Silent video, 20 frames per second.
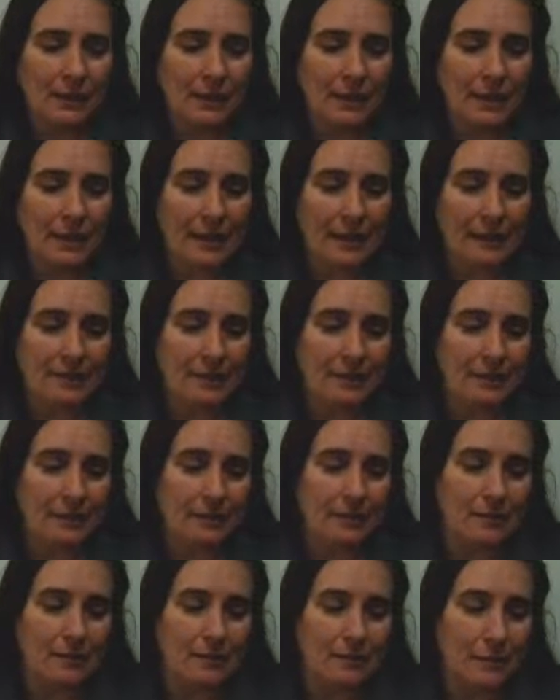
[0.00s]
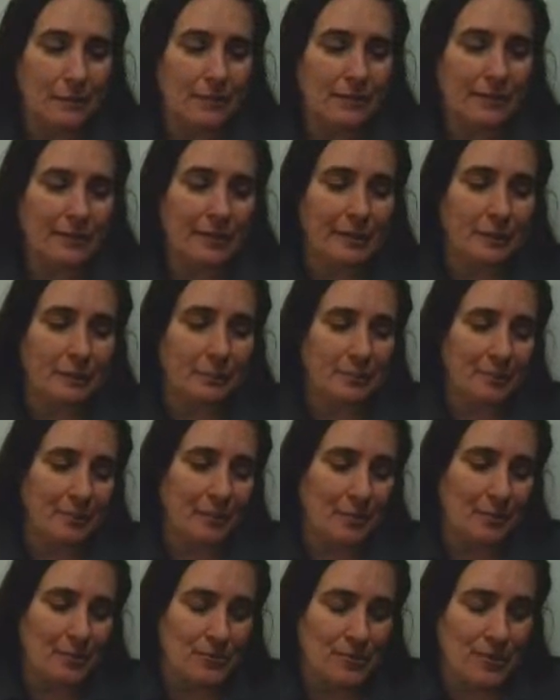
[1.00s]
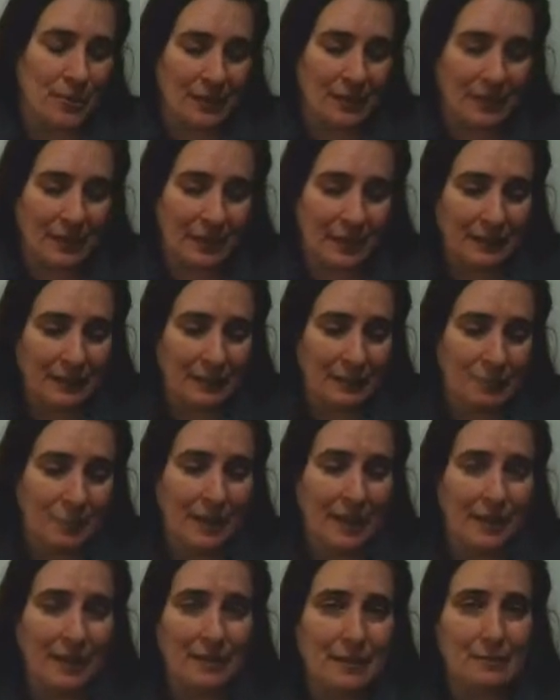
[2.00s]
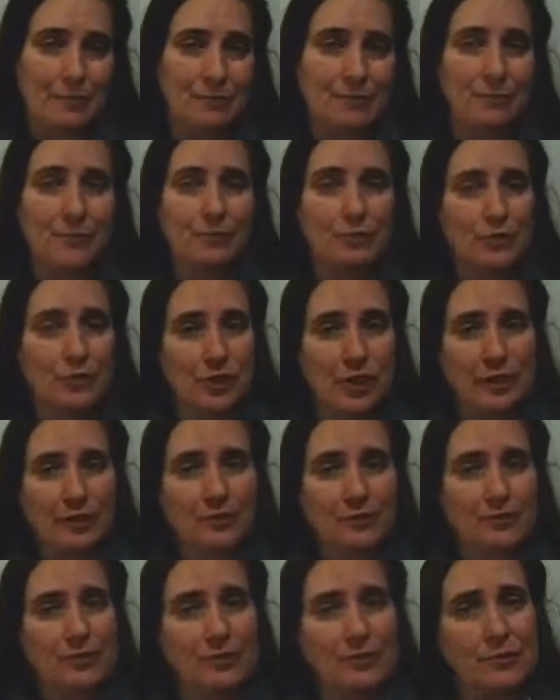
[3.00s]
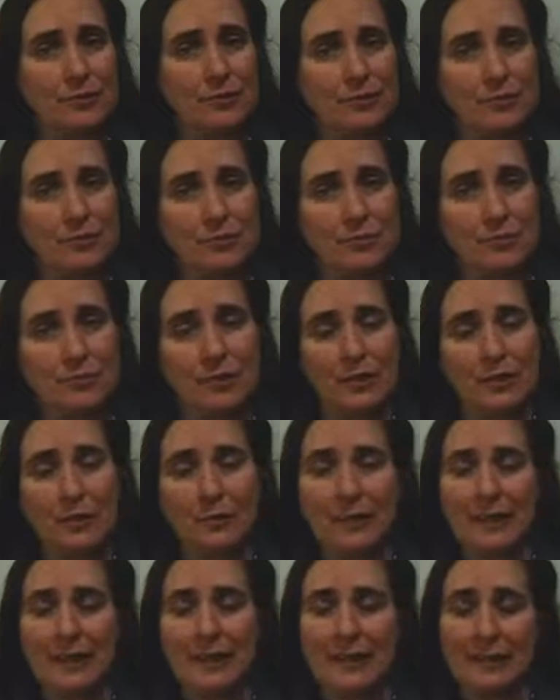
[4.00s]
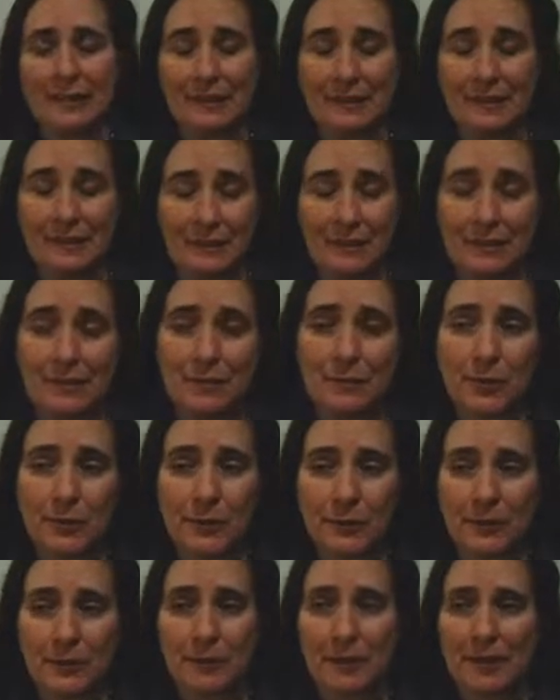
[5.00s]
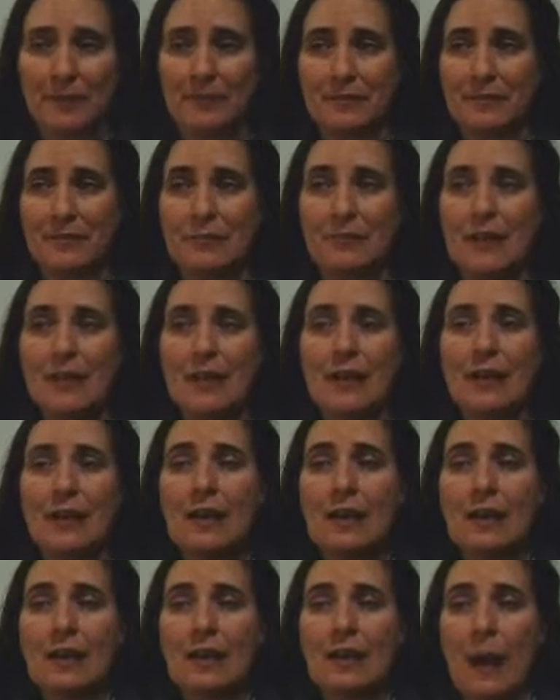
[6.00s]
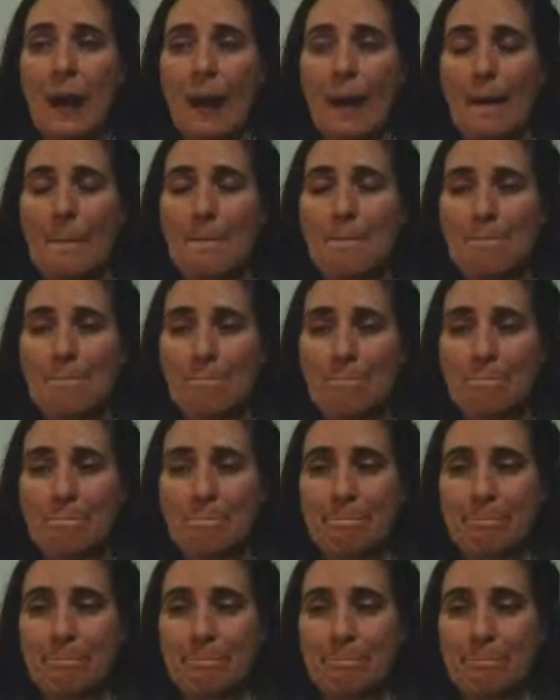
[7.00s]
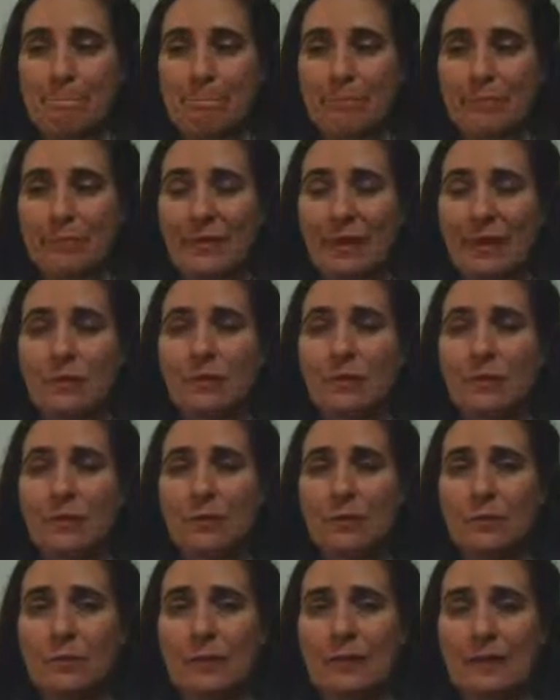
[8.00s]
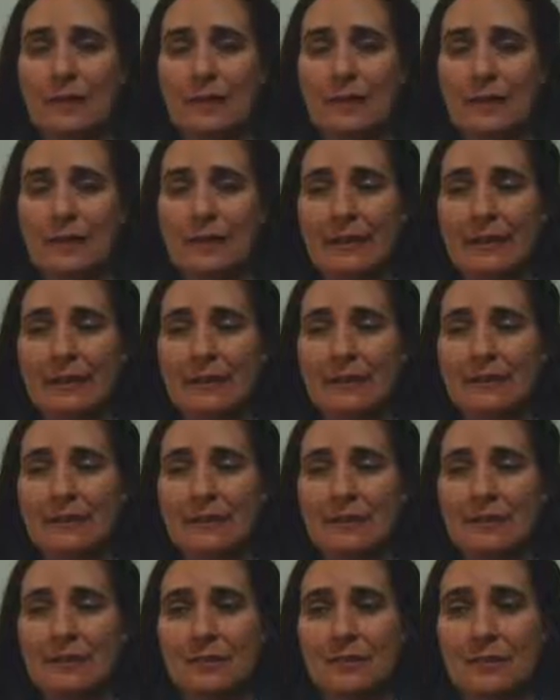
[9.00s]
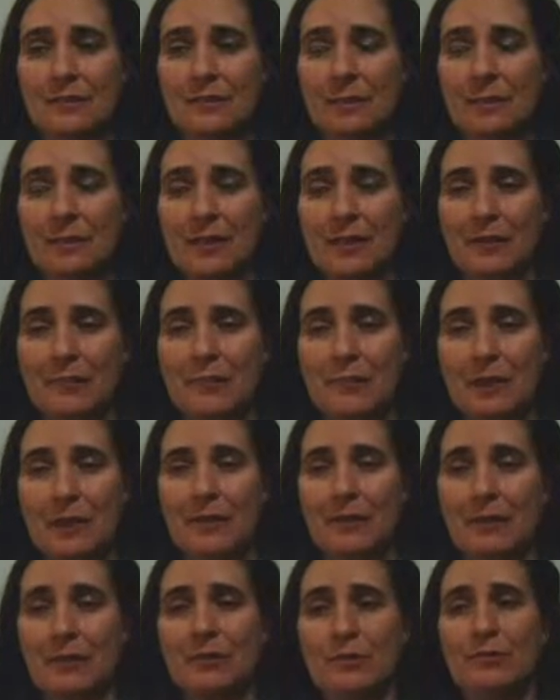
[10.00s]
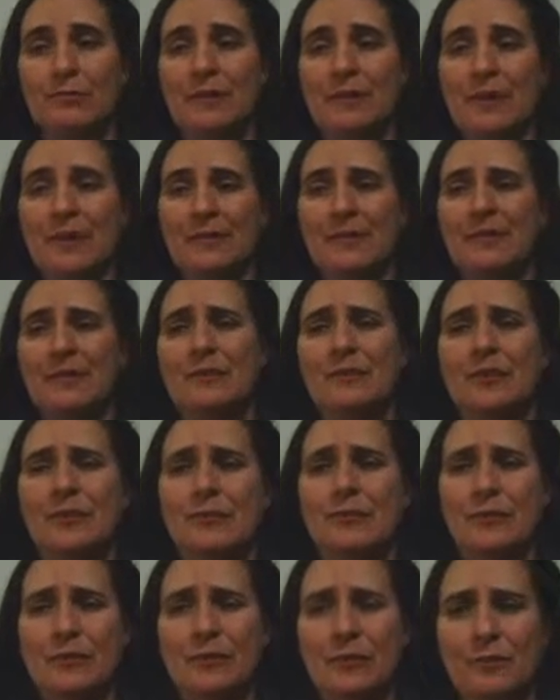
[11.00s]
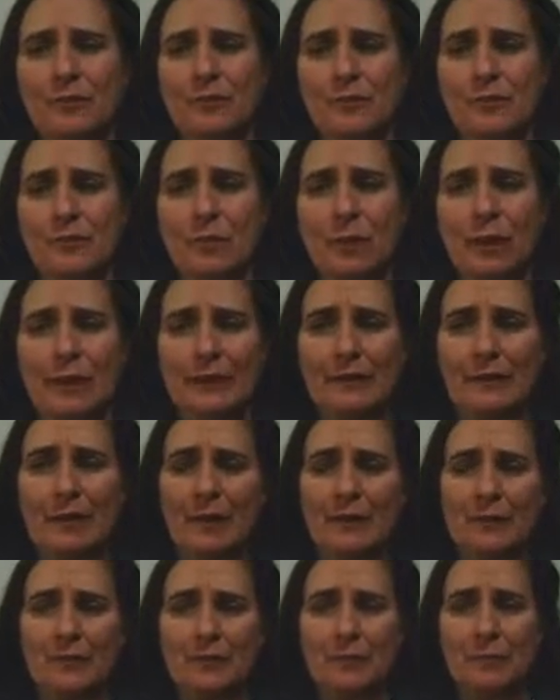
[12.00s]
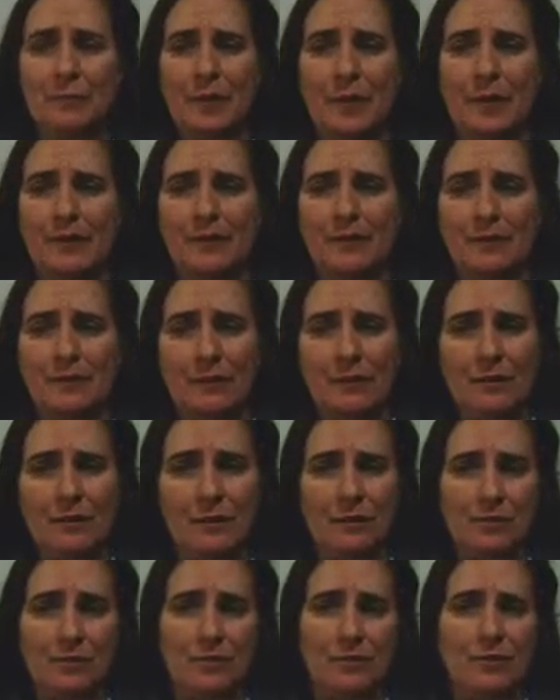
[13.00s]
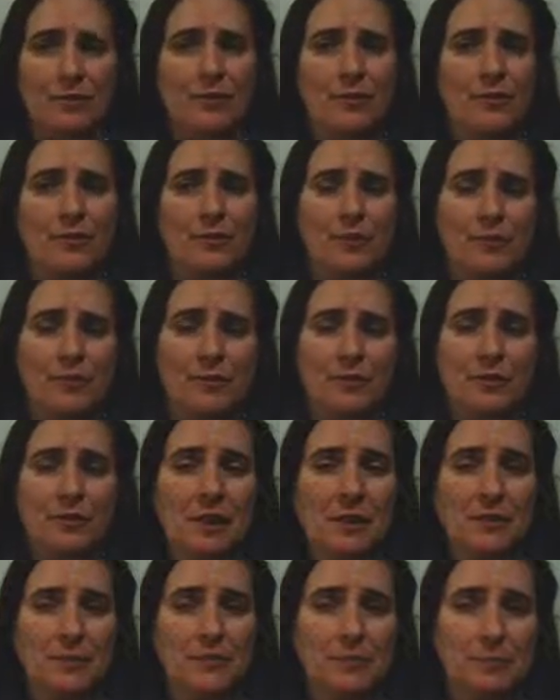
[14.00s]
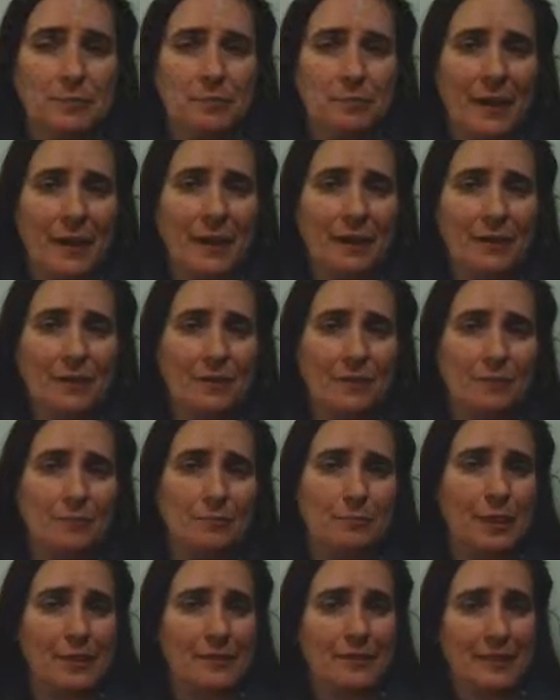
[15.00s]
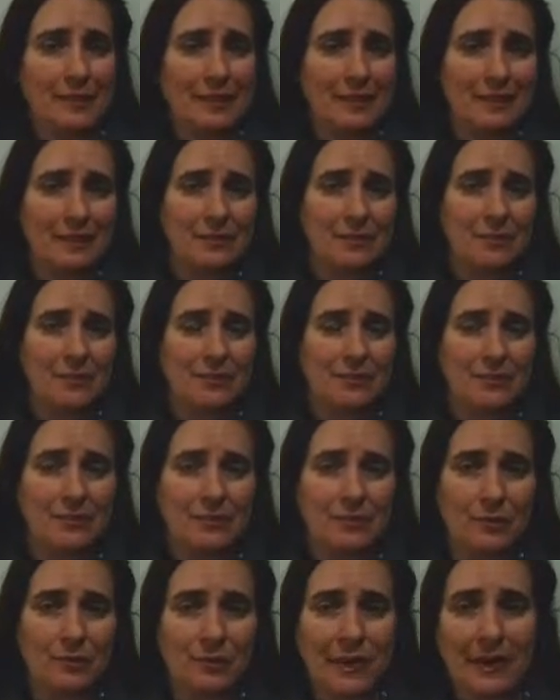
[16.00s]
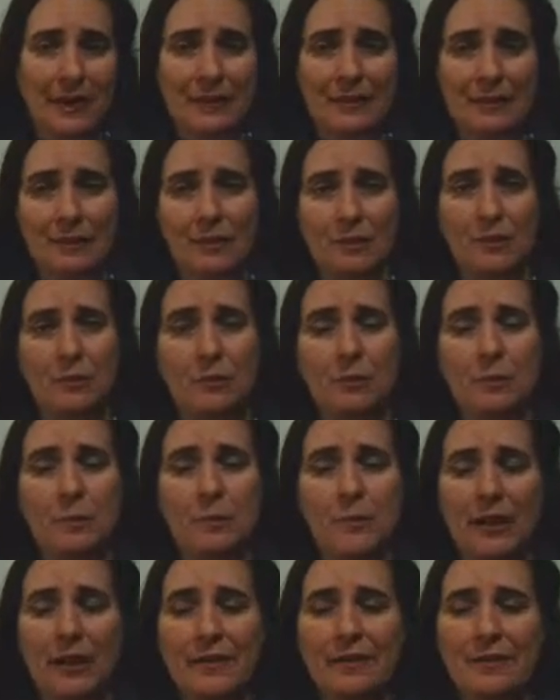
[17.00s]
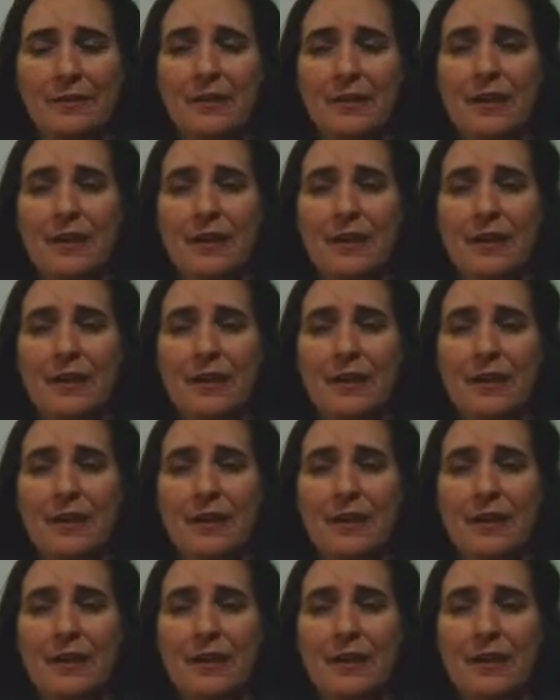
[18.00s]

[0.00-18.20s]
and then the multivitamins I was taking anyway, the food changes, which, you know, made eating a little more expensive. Um, so it, it is a certain amount of money. Oh, the flaxseed oil was over $20 a bottle, closer to 30 for a large bottle of Barlean, which is organic and cold pressed.